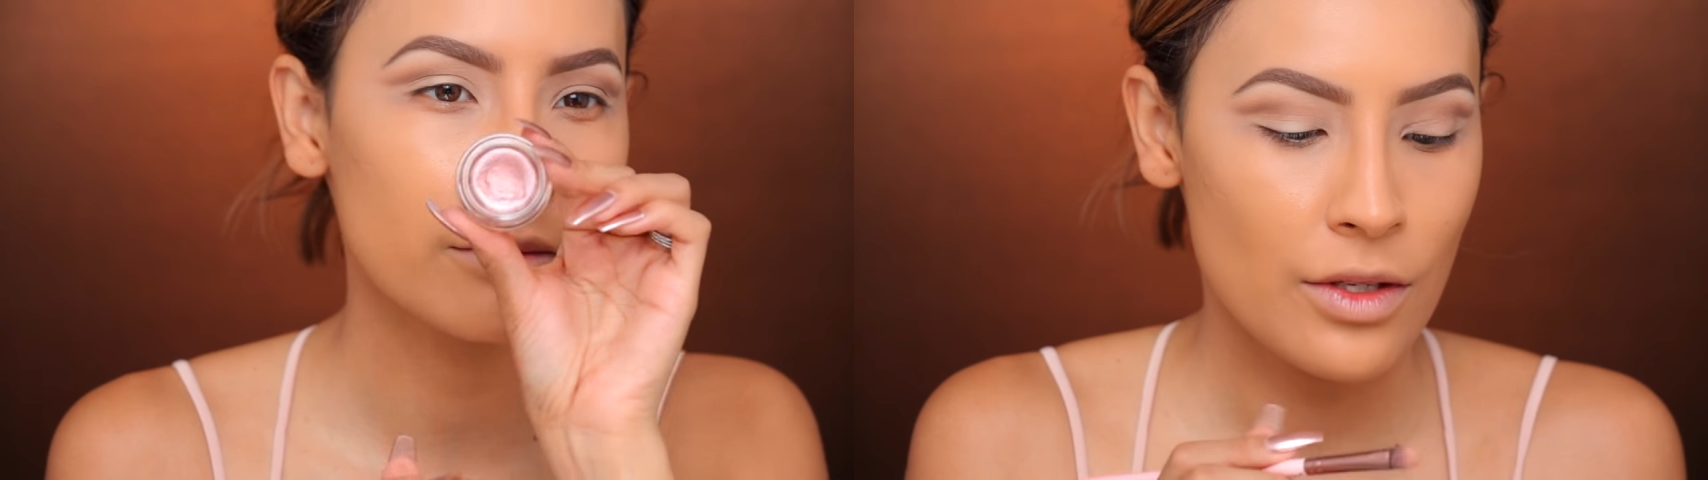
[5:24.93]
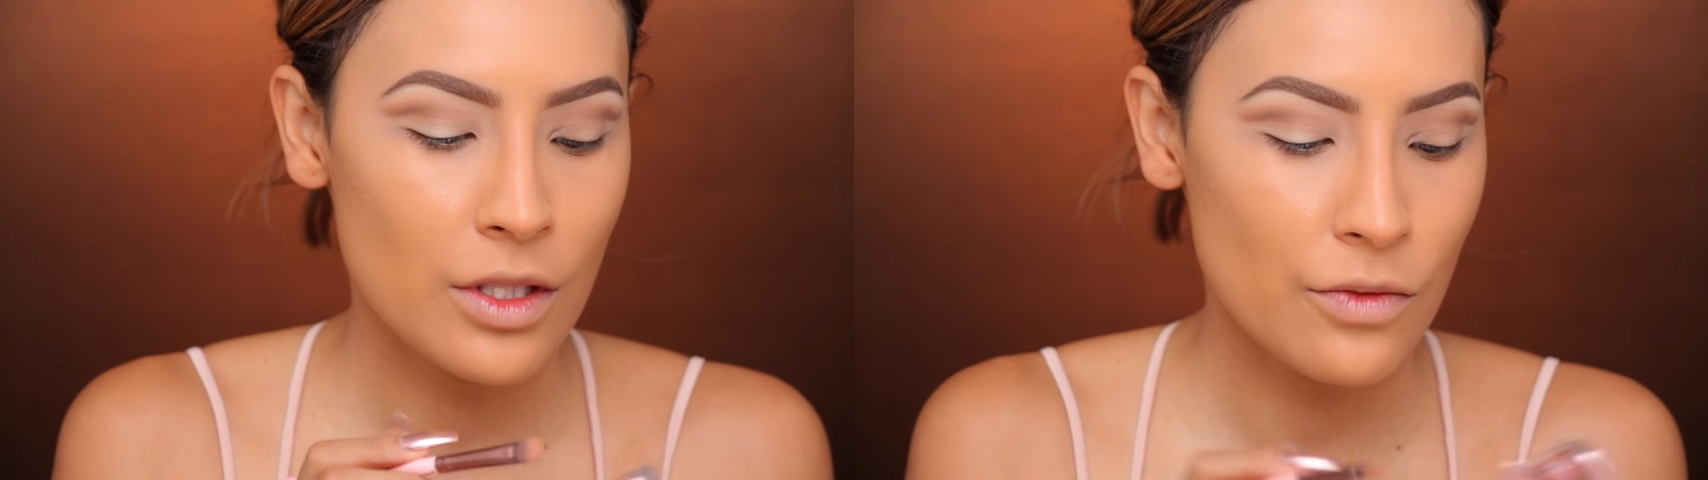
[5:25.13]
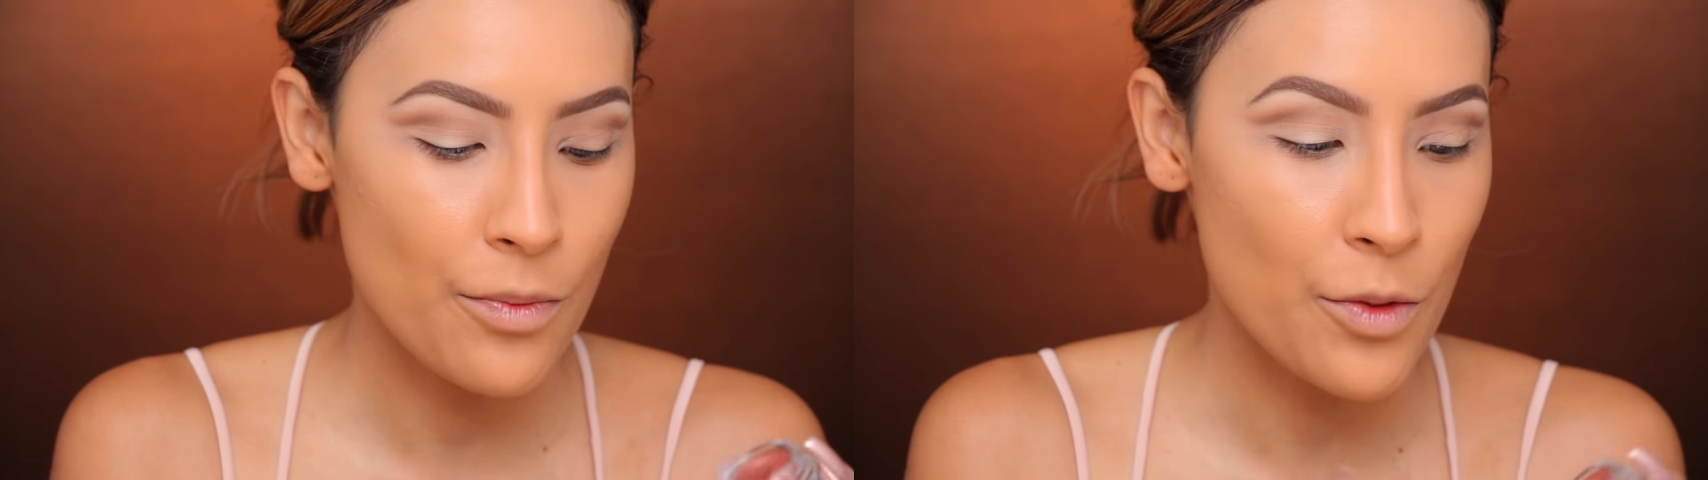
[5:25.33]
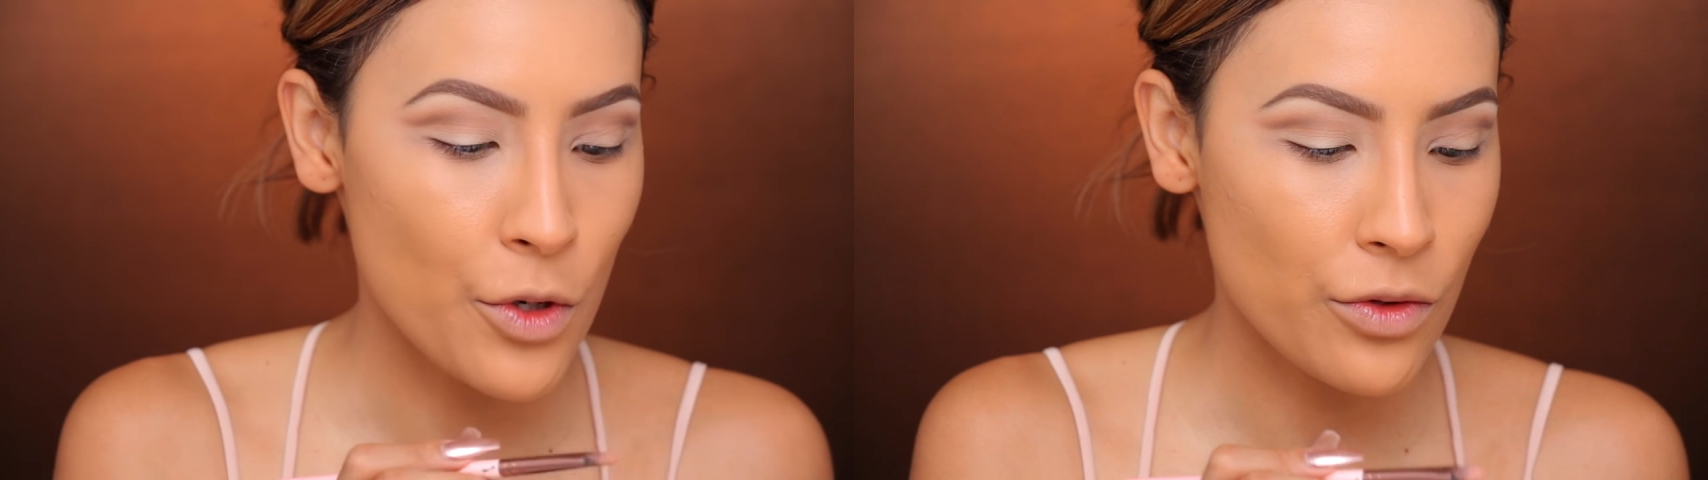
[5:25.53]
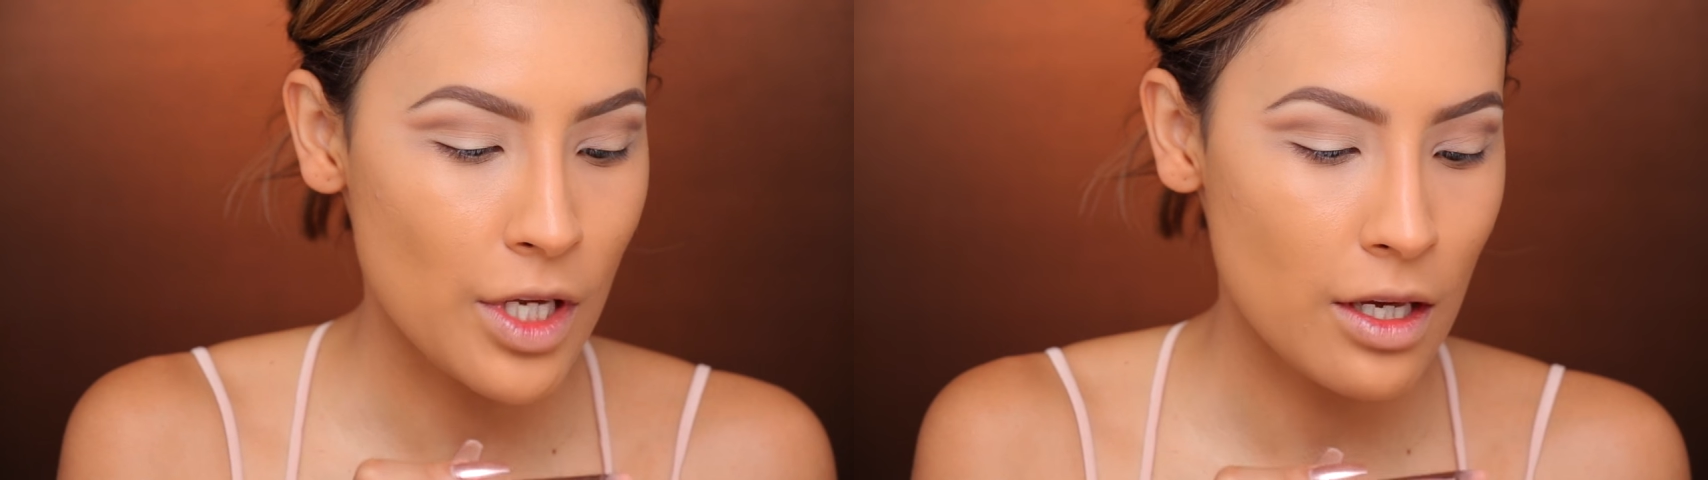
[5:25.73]
This is from the
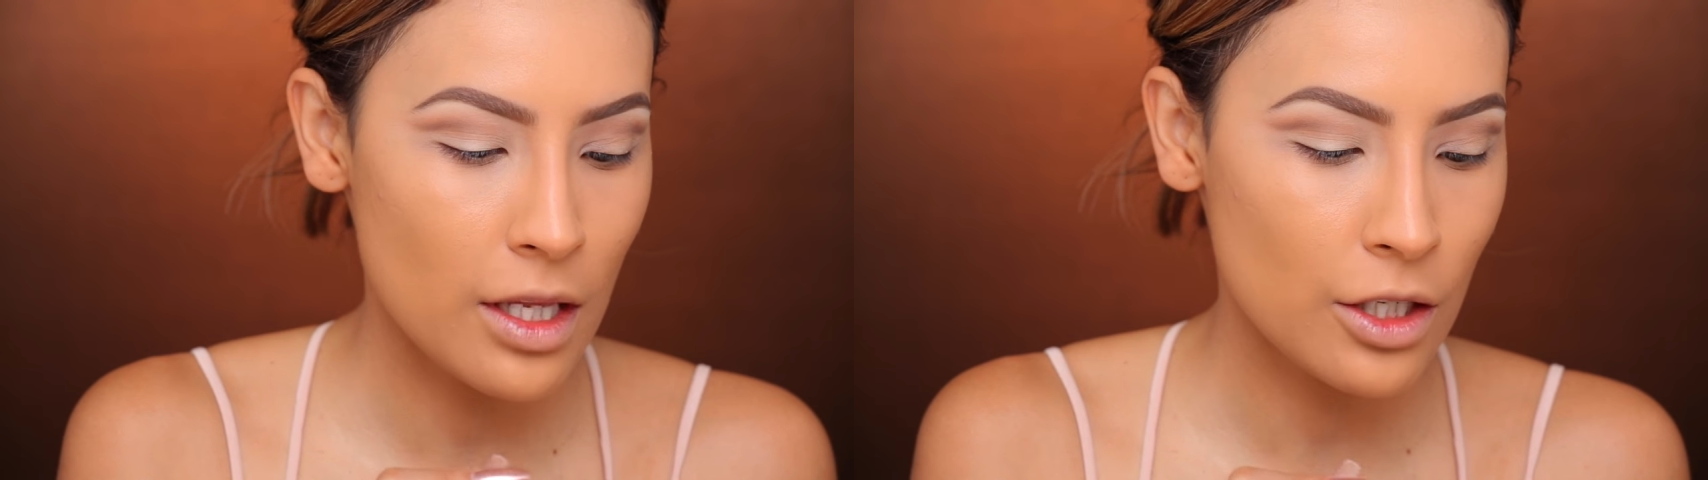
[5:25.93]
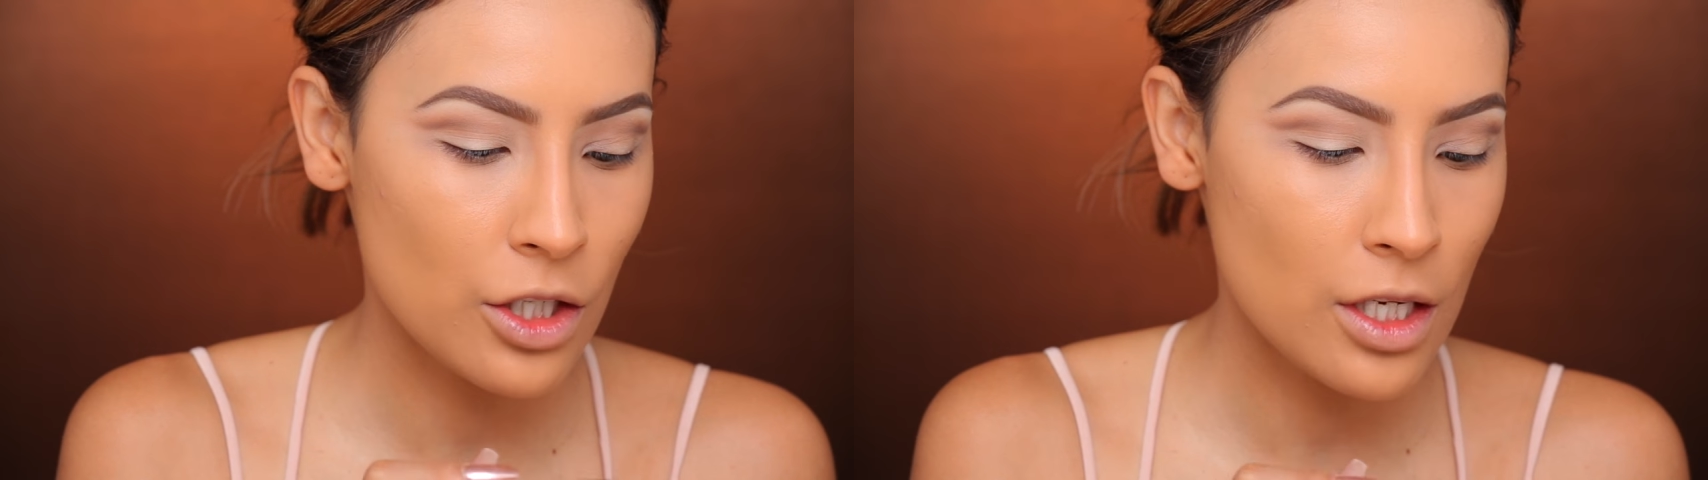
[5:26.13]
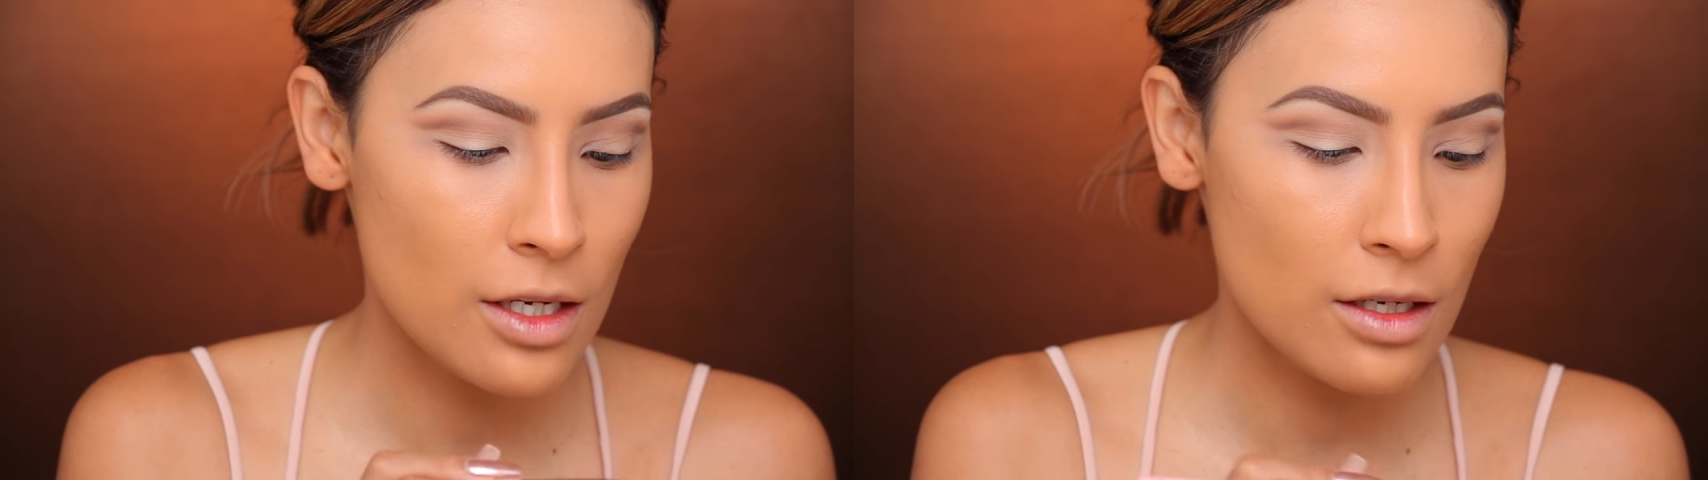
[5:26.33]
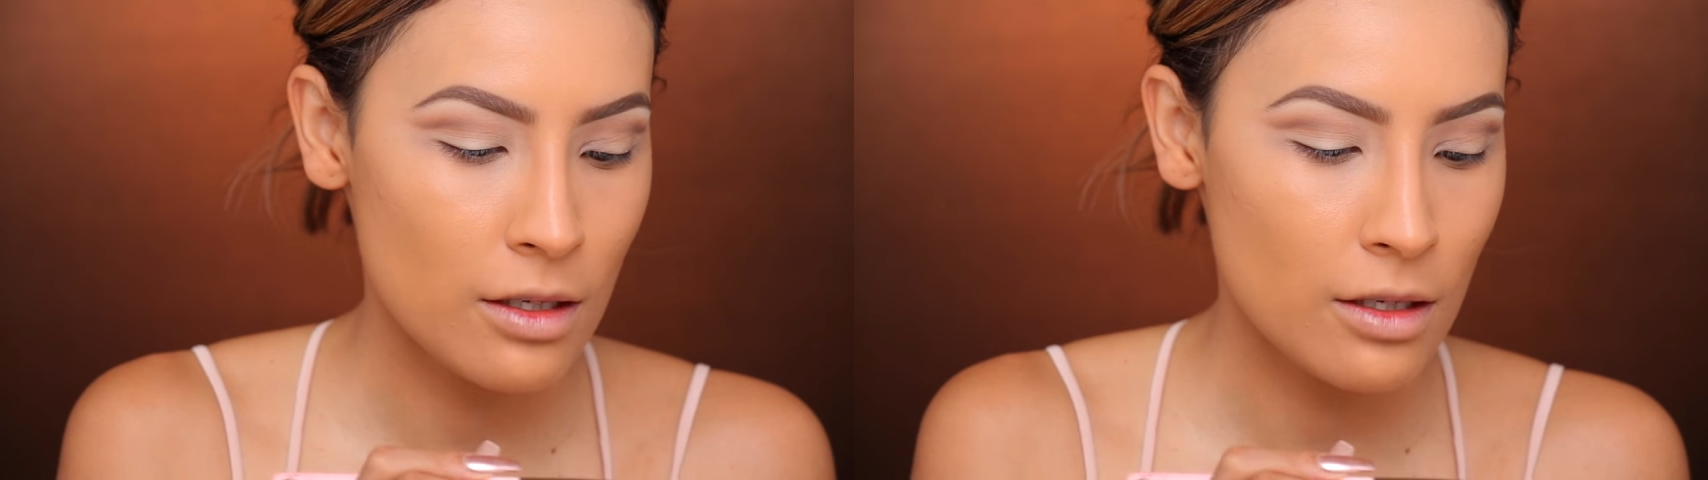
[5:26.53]
Birthday Collection.